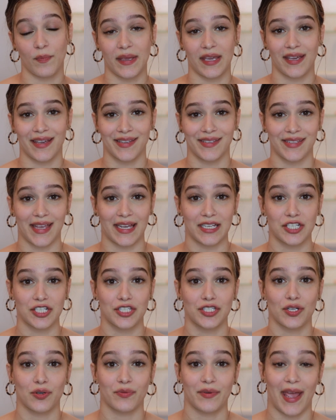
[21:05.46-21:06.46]
because I
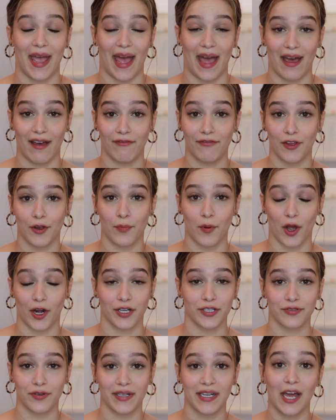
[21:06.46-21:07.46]
just don't have their
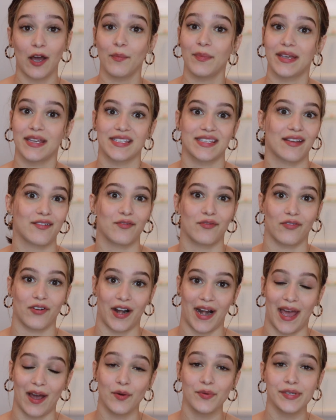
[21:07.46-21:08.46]
products right now because I've
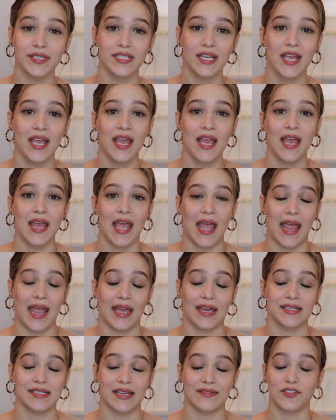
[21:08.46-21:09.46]
run out
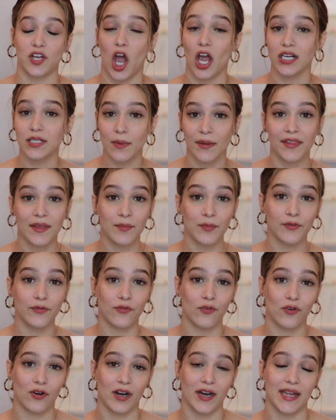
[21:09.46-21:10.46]
and I've talked about them
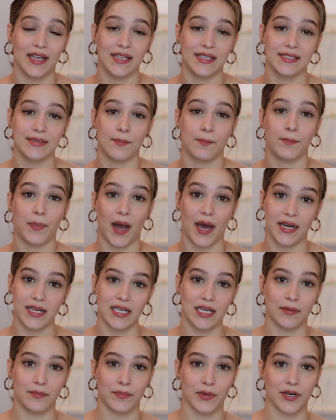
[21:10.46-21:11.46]
before is
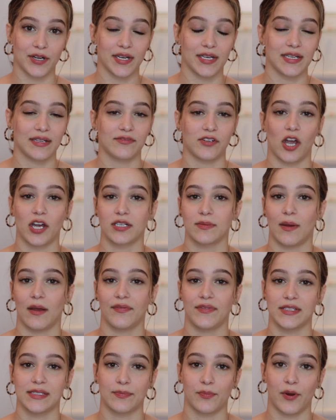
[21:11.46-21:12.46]
Body and Burden. I've talked about
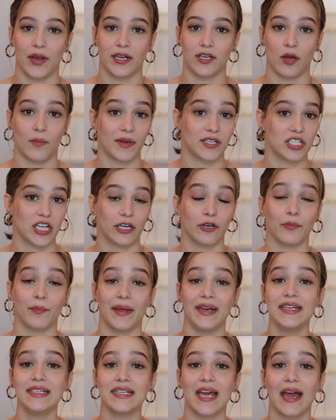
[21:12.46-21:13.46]
this brand on my channel
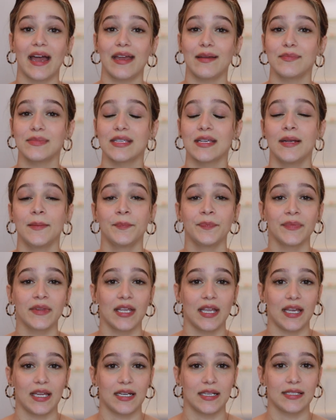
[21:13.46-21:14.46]
many times.
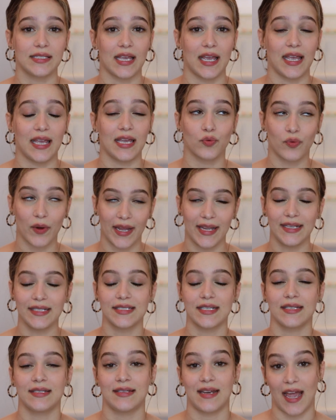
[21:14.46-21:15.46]
It is a great
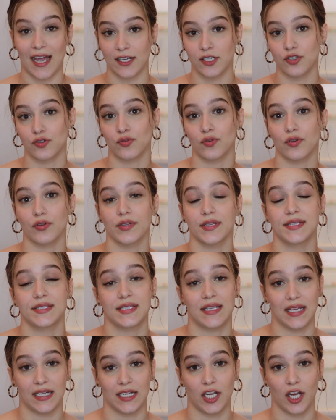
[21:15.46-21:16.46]
natural
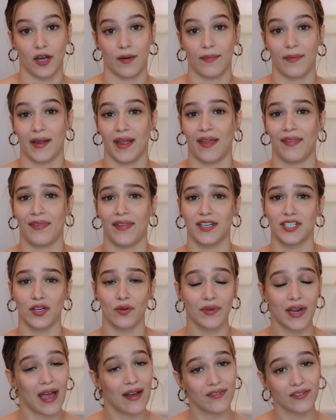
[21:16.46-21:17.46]
skincare brand. They
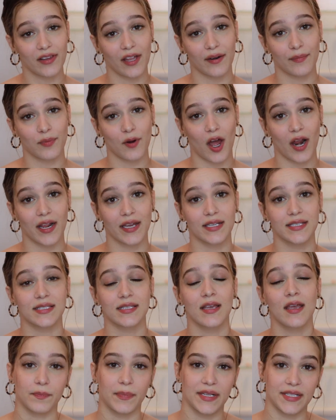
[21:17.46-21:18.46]
don't have a lot of products,
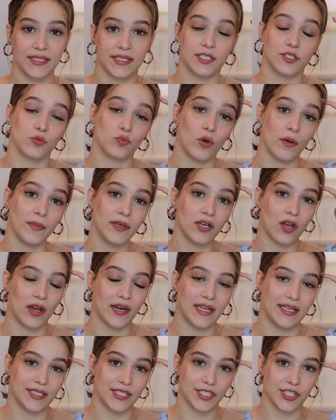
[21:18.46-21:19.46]
but it's this woman on
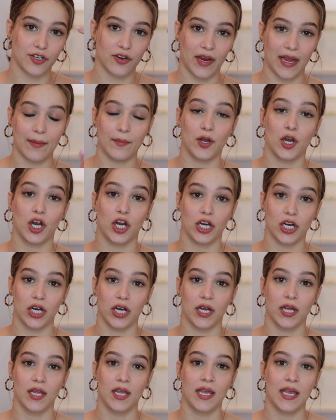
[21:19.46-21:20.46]
Instagram.
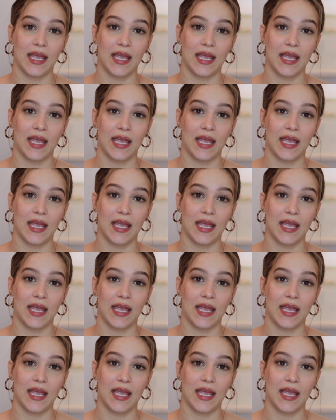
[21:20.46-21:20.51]
Her